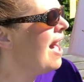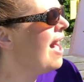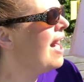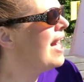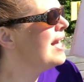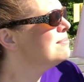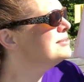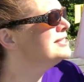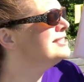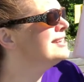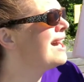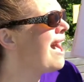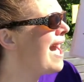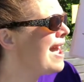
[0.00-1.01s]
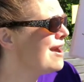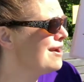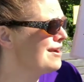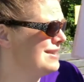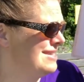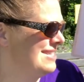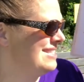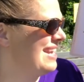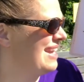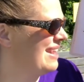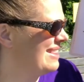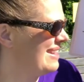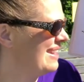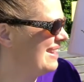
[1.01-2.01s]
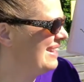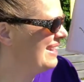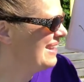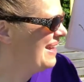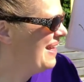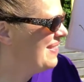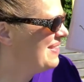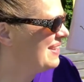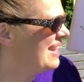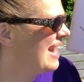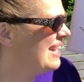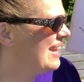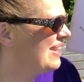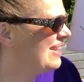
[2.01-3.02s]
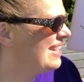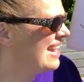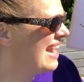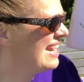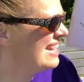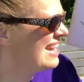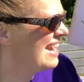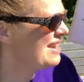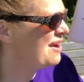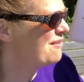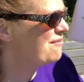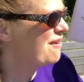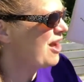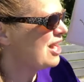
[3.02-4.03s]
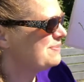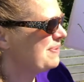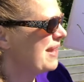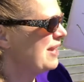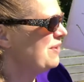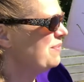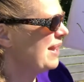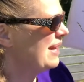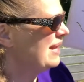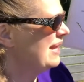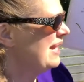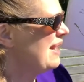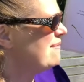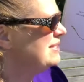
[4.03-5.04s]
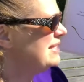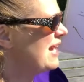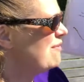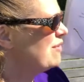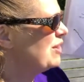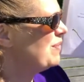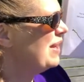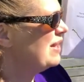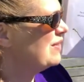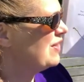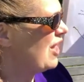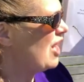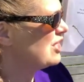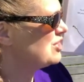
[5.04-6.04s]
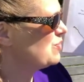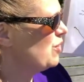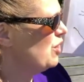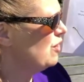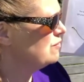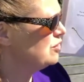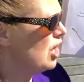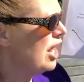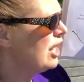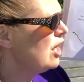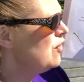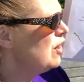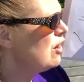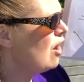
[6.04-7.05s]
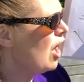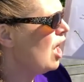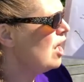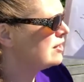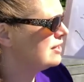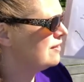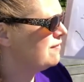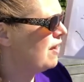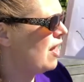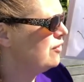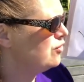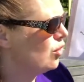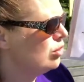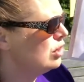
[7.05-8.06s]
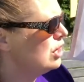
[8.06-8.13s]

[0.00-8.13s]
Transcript: I'm tired, said a third. The 999 young frogs began to wiggle, and every time one wiggled, the hawk swerved. Hang in there, hawk, said father. Don't